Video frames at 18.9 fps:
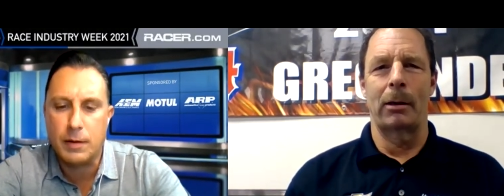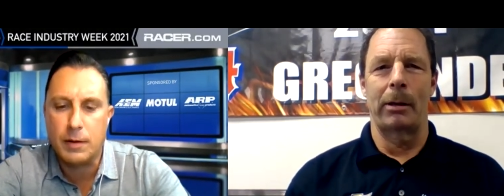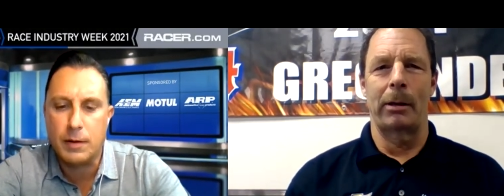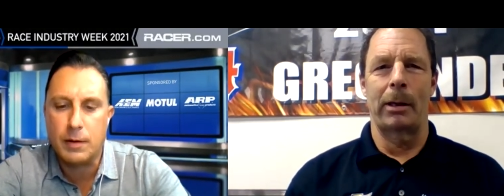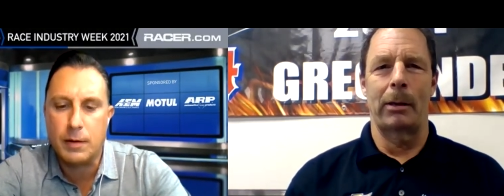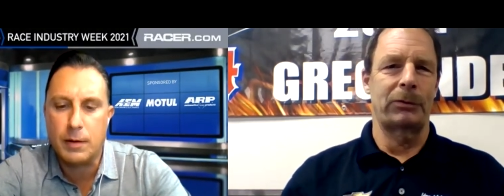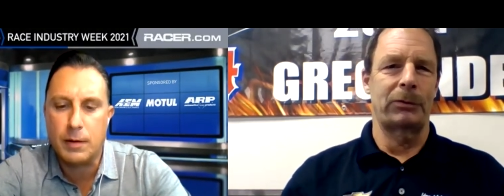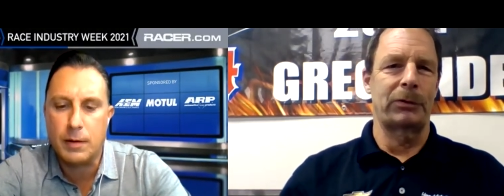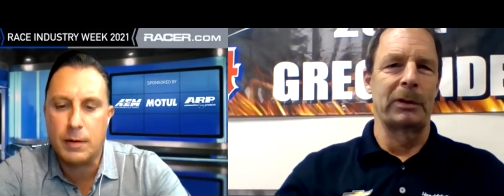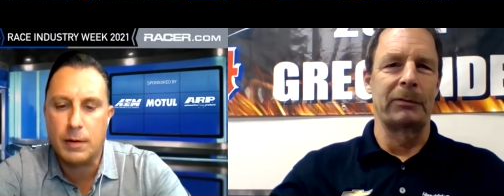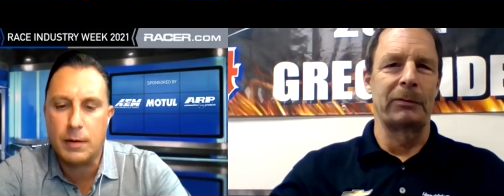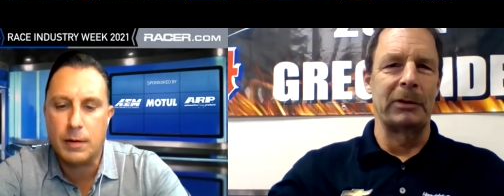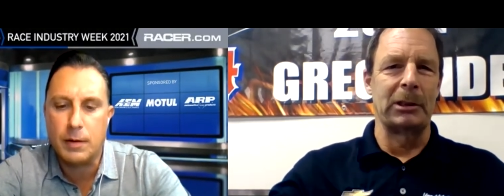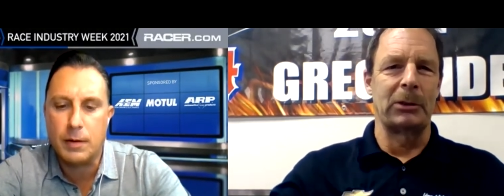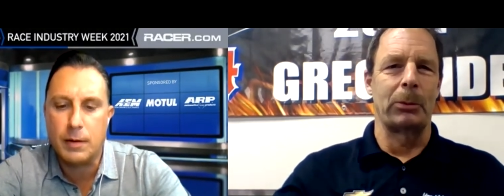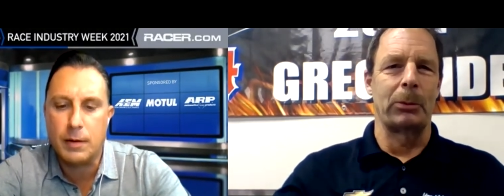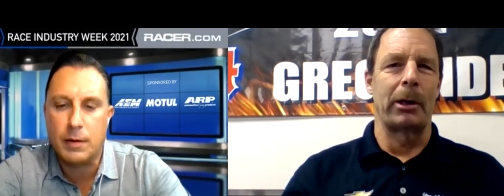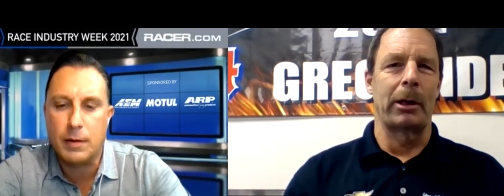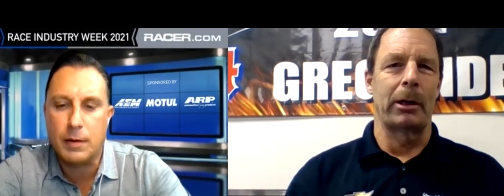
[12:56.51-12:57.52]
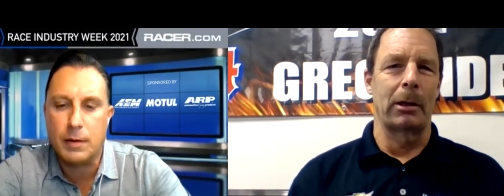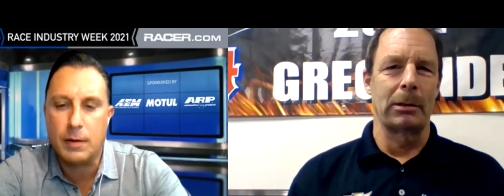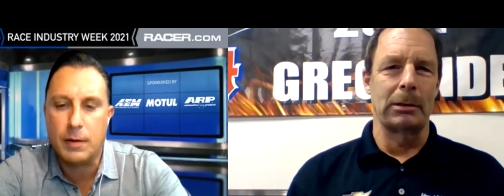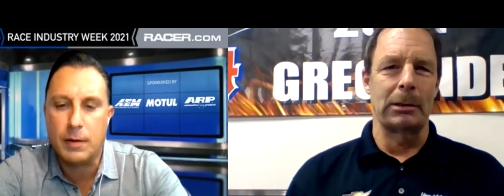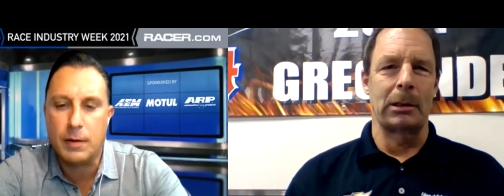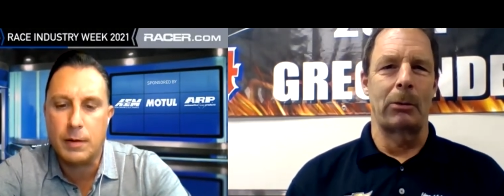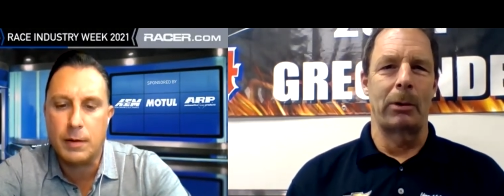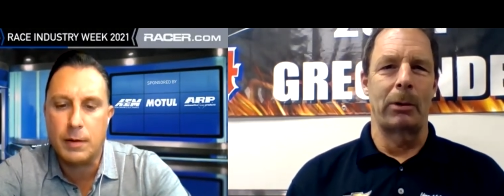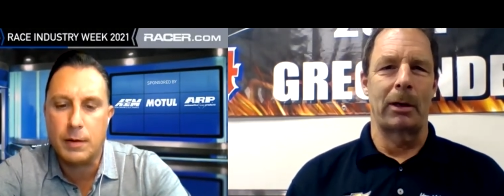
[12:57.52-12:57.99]
Speaker 1: You know, that was 15, 20
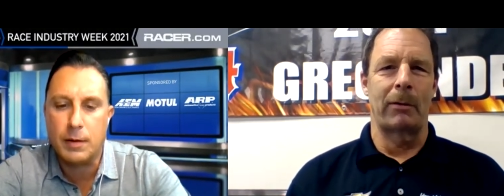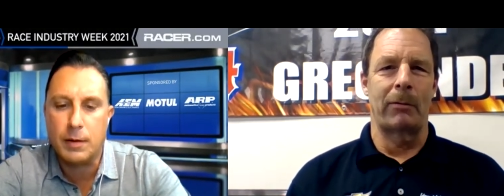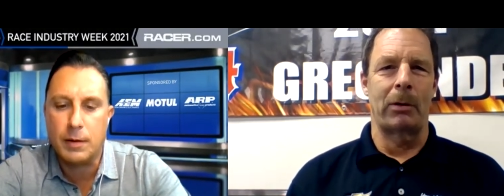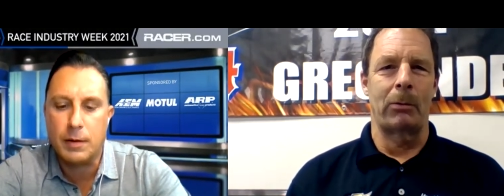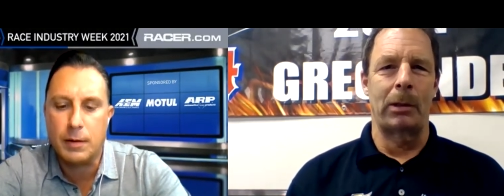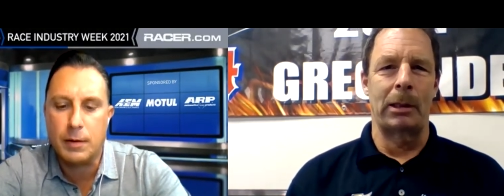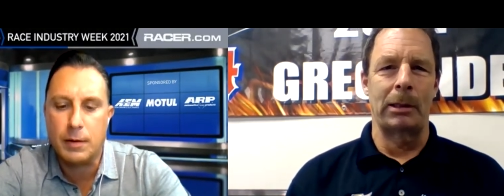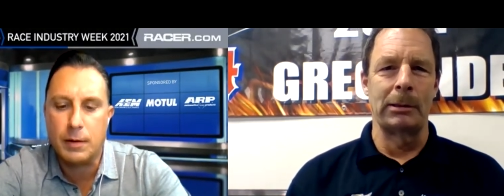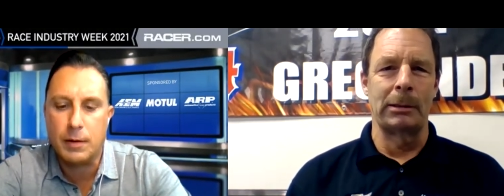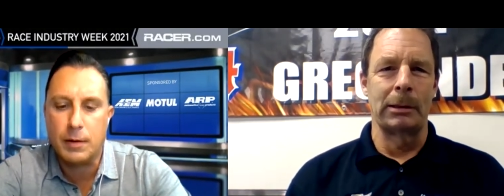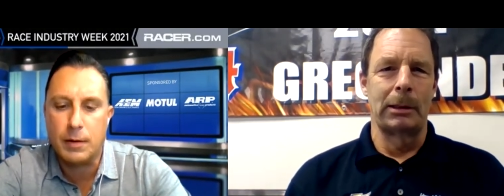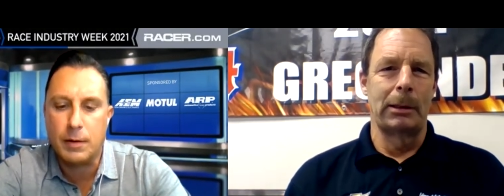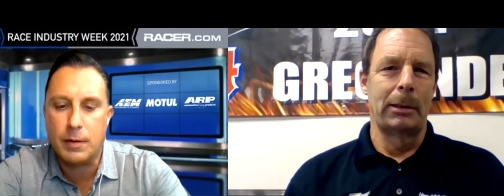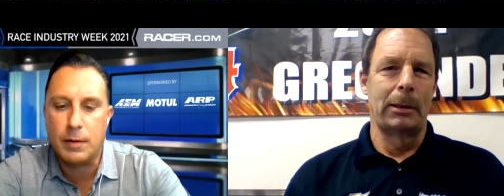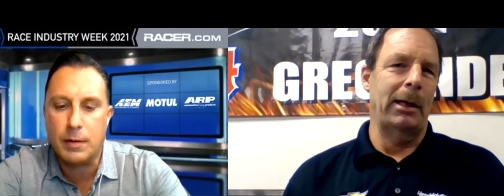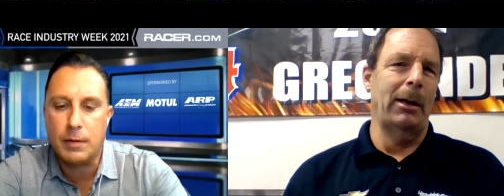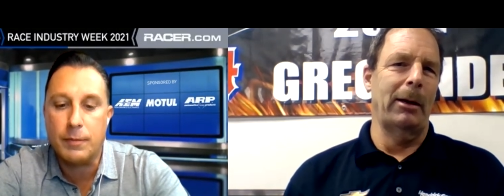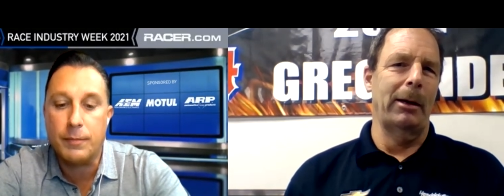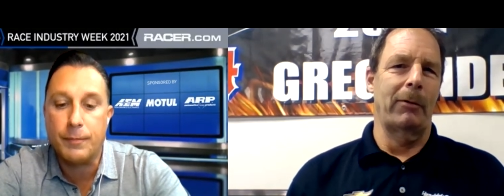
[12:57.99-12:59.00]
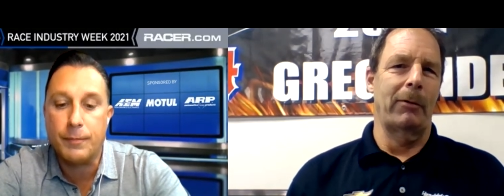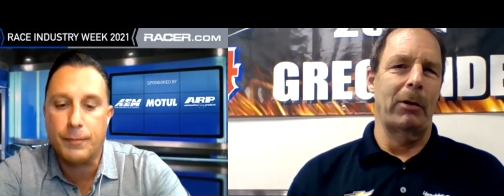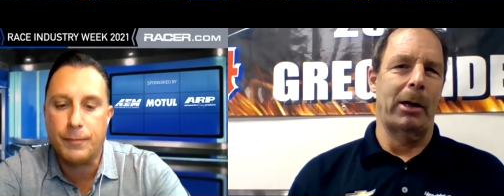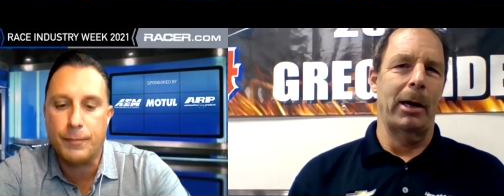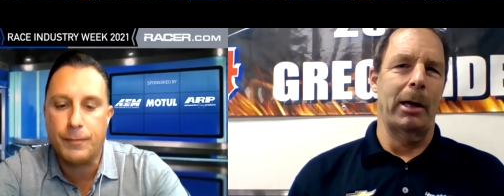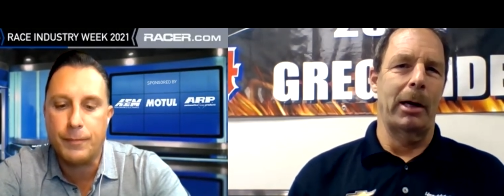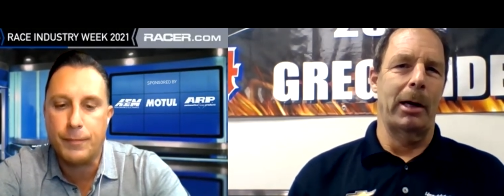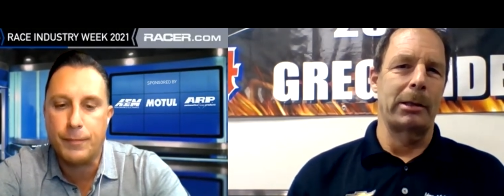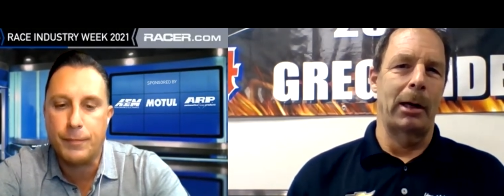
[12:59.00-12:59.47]
years ago, whatever it was. That'll
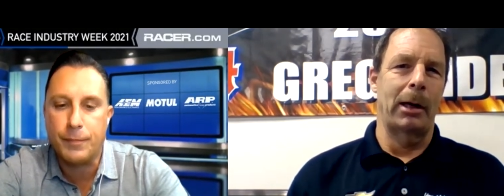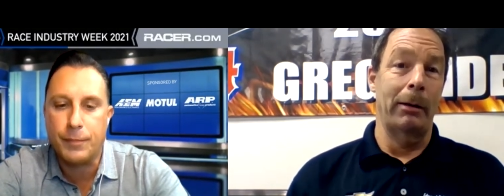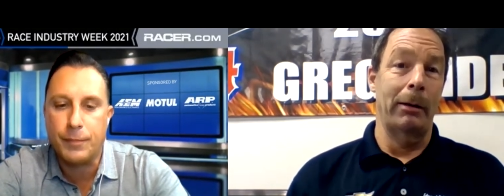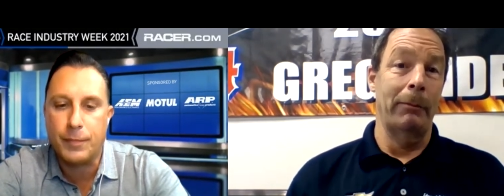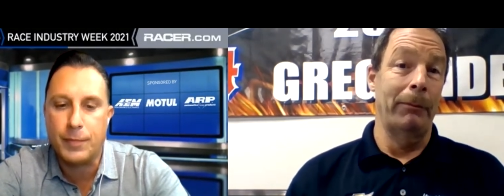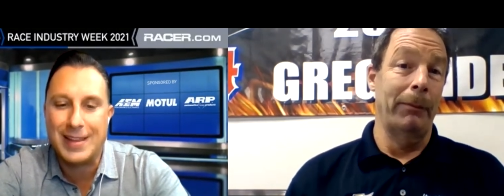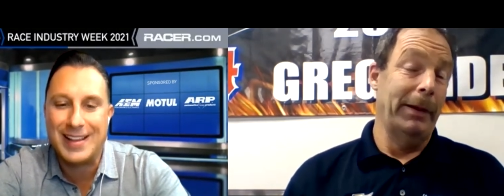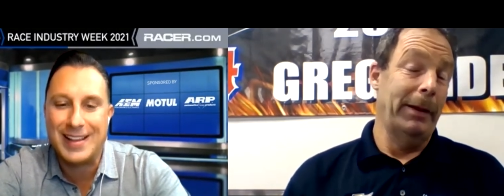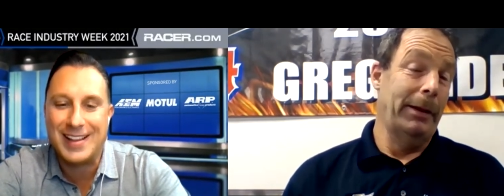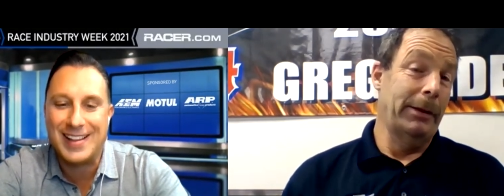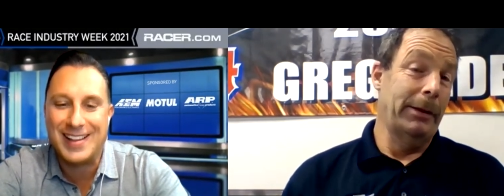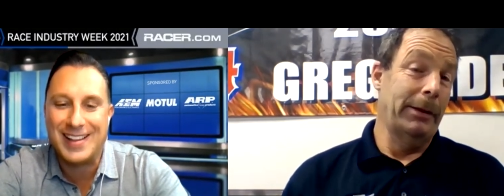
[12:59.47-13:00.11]
never catch on.